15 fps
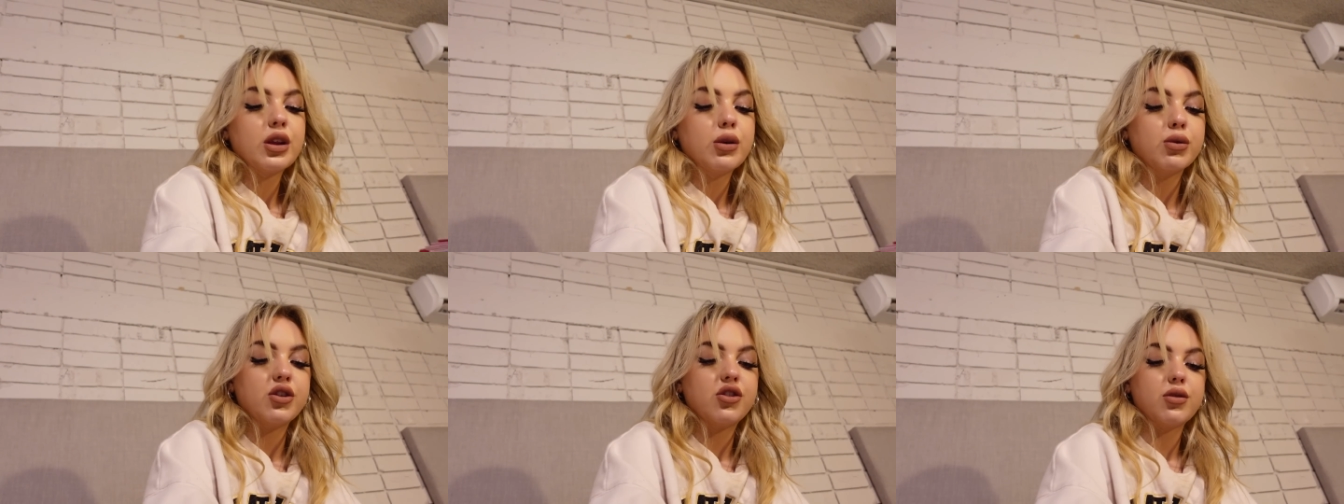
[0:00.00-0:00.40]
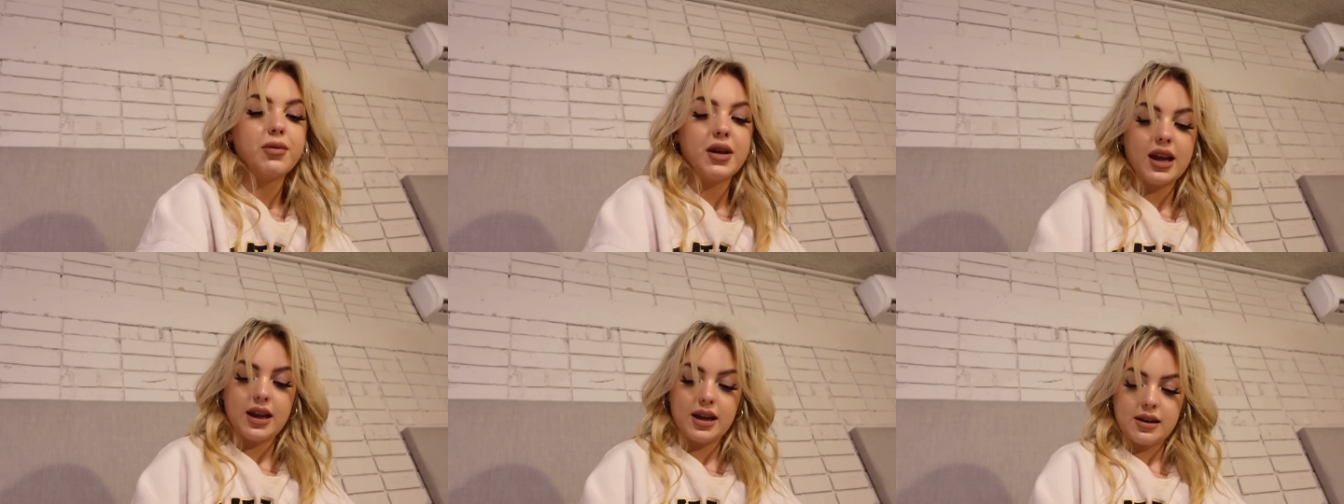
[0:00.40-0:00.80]
which
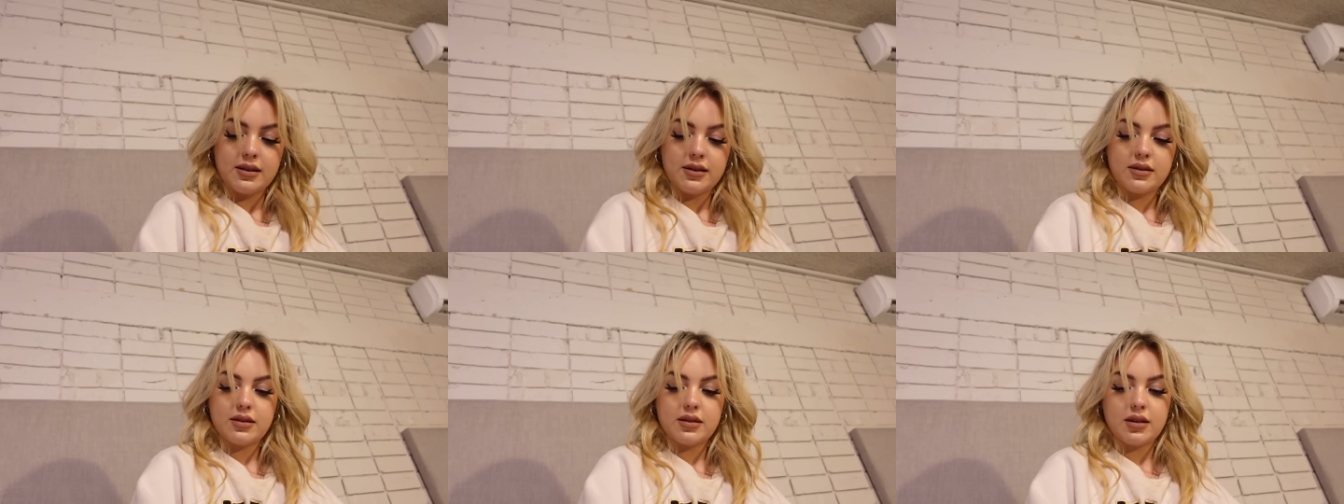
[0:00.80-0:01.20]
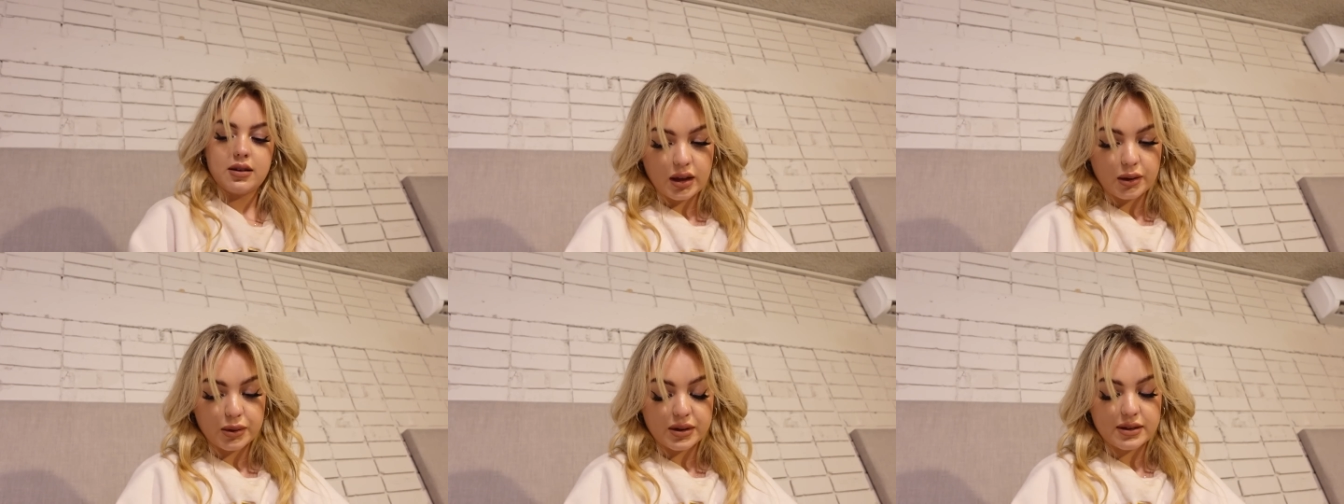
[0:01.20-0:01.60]
means
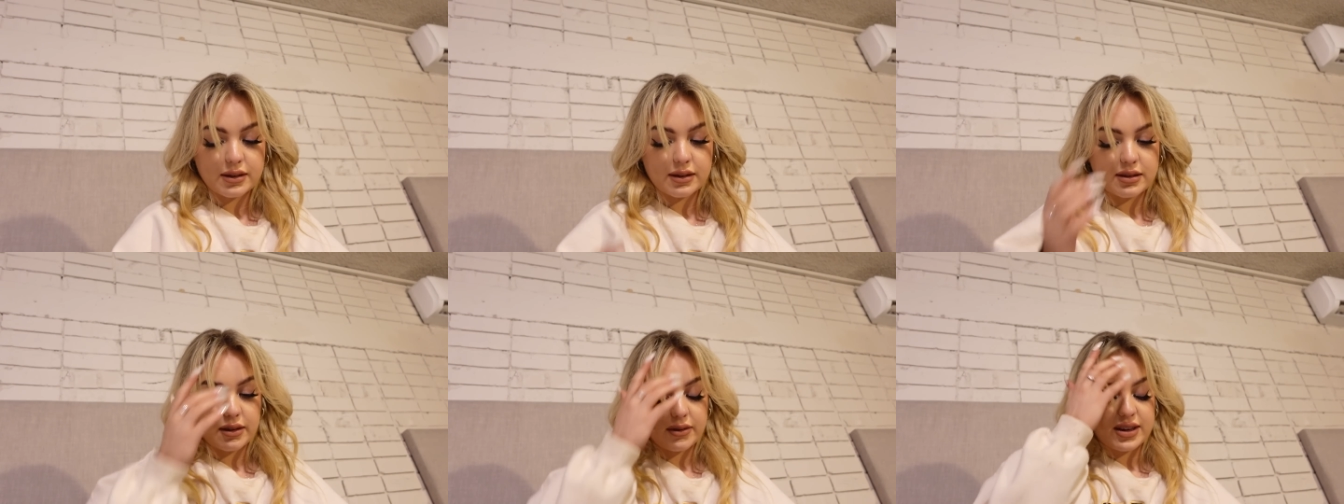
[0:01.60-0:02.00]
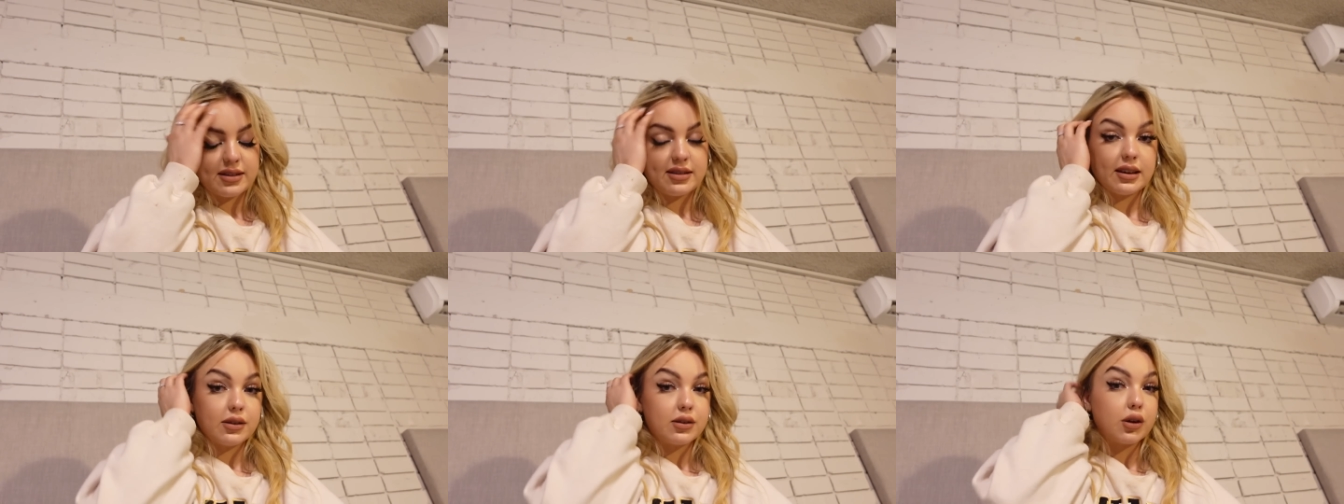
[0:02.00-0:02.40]
it was
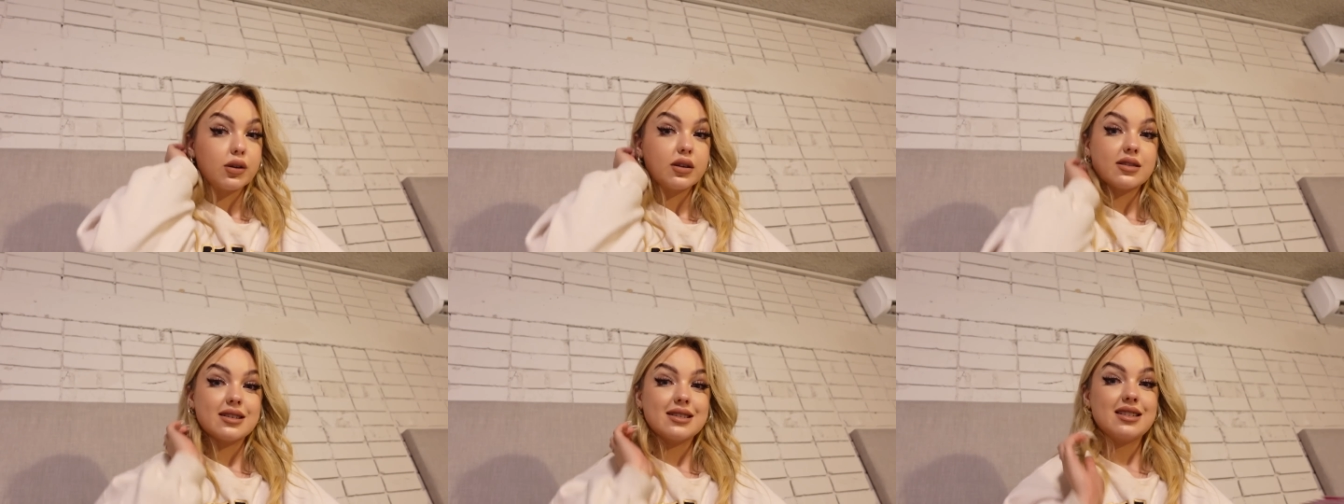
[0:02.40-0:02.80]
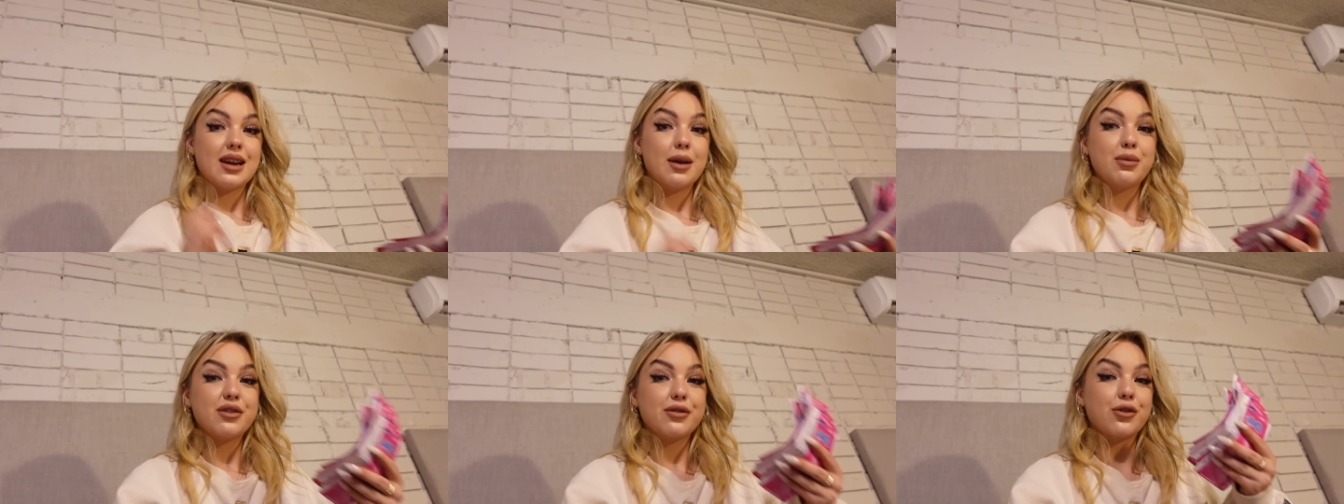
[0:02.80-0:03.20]
$76 in
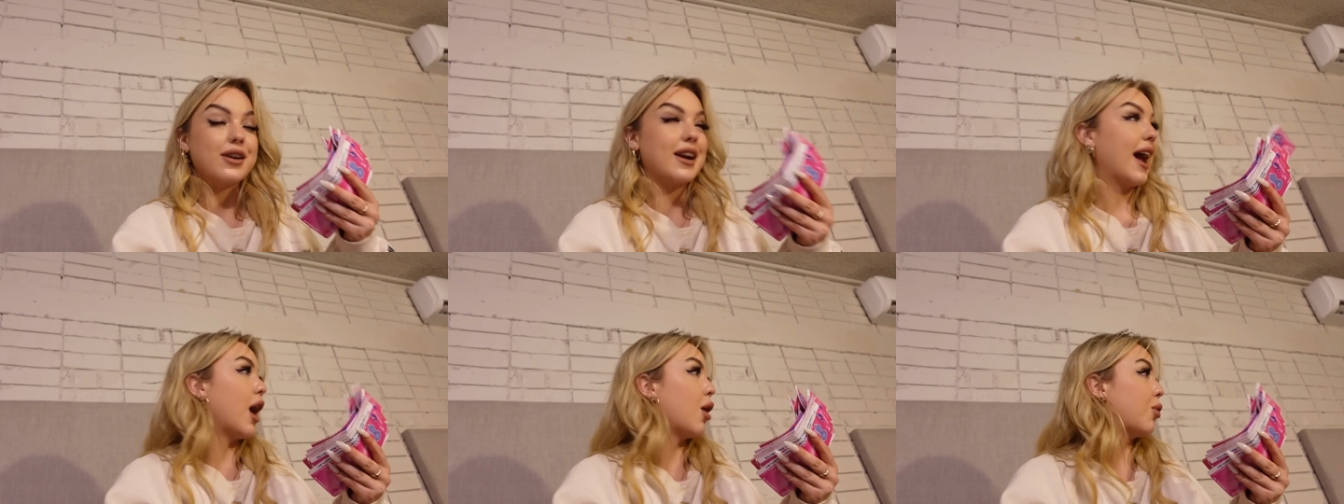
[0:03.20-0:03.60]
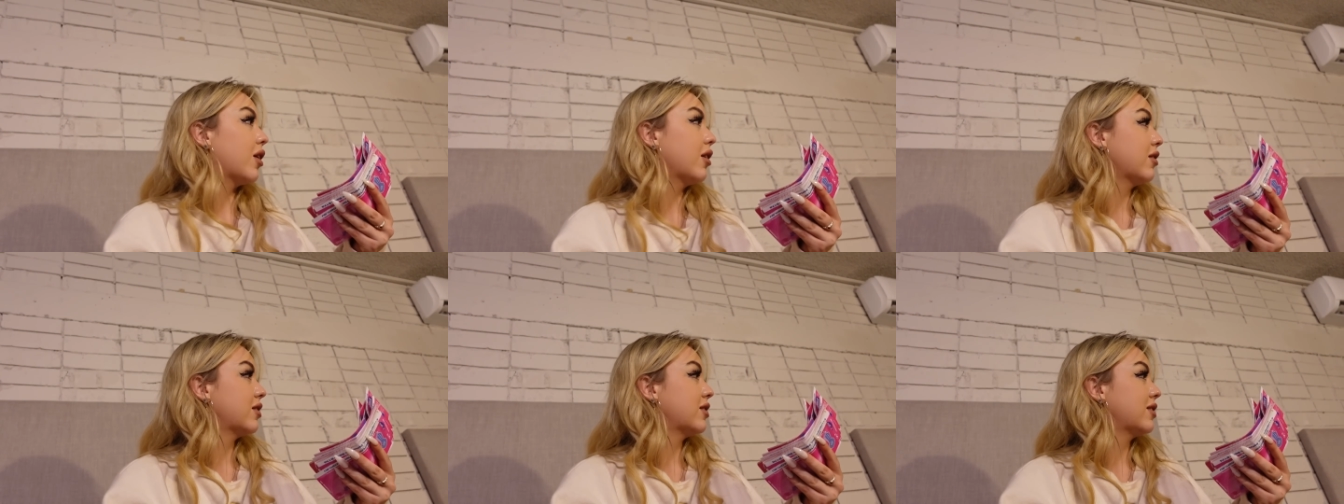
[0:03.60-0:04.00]
tips for an
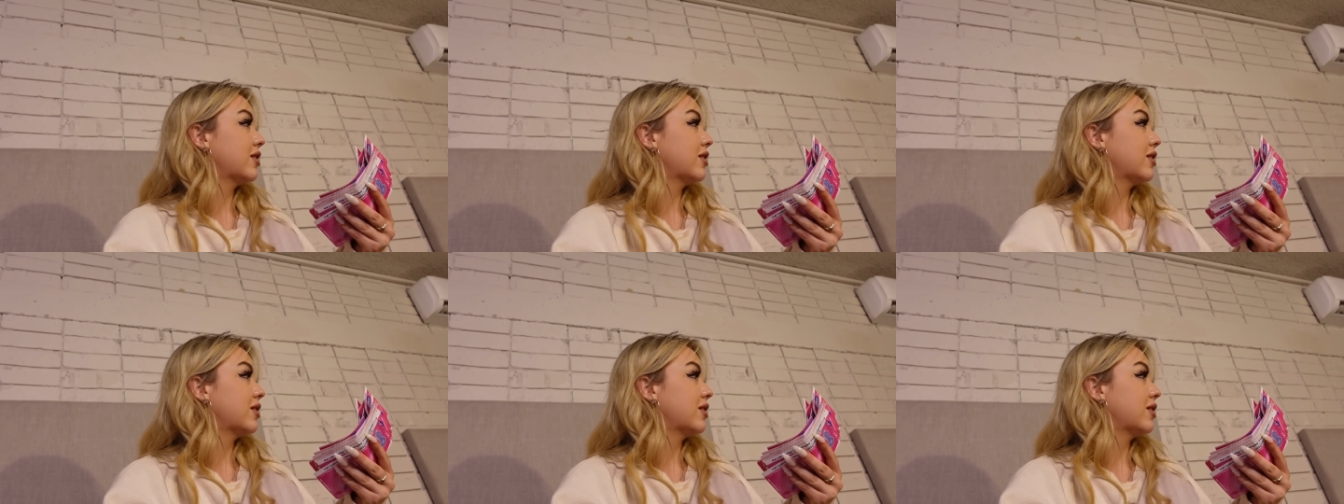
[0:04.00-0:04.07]
hour